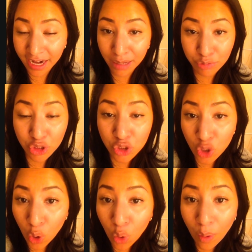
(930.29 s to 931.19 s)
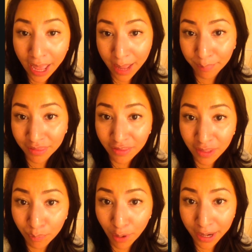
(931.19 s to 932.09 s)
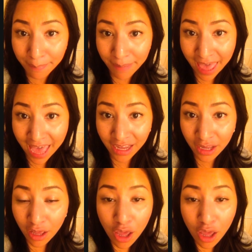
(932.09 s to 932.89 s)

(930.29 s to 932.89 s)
and I'm so happy that they brought it back.